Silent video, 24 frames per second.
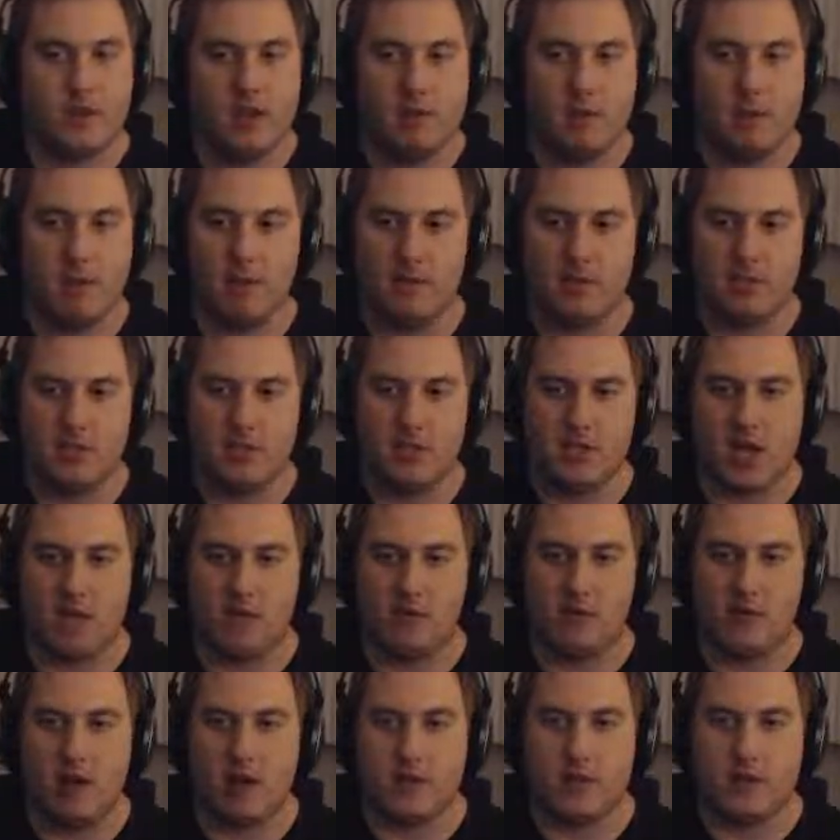and maybe this
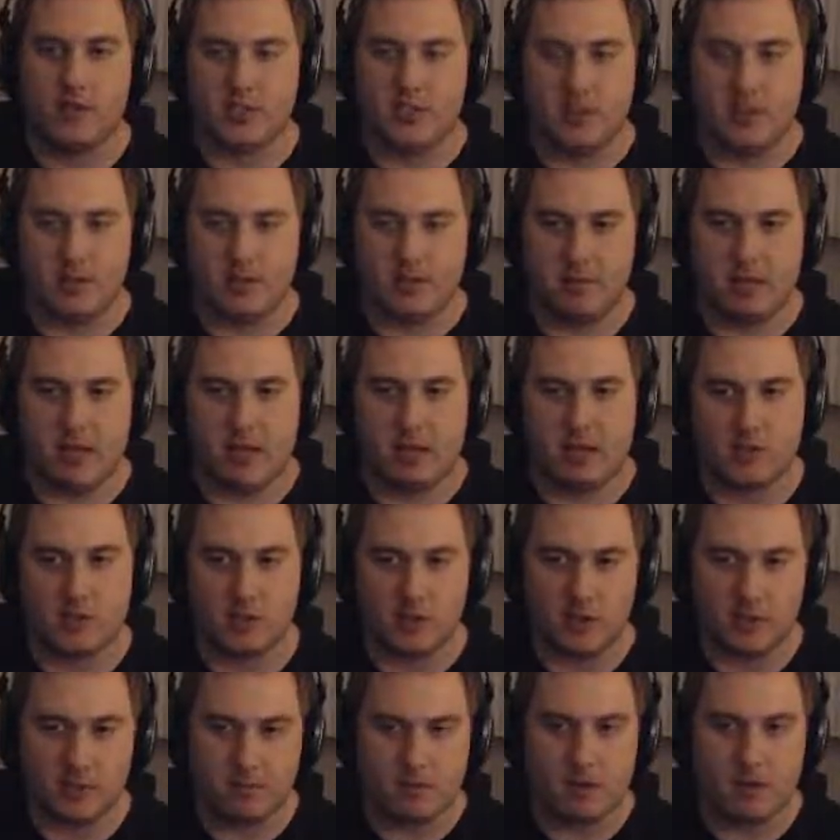time around the second pass
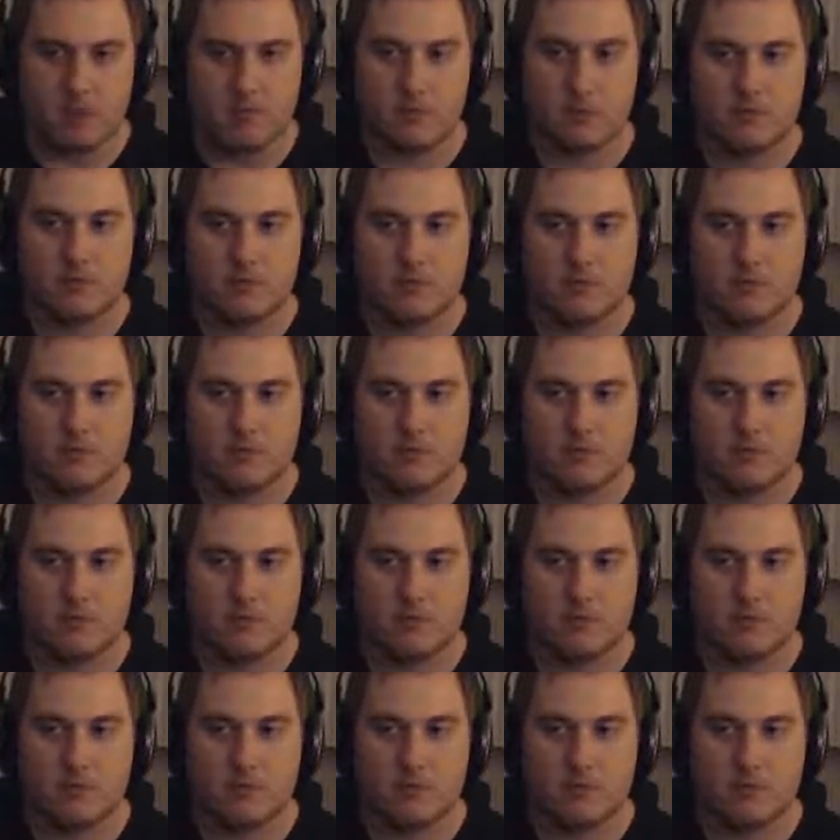you'll get bombs.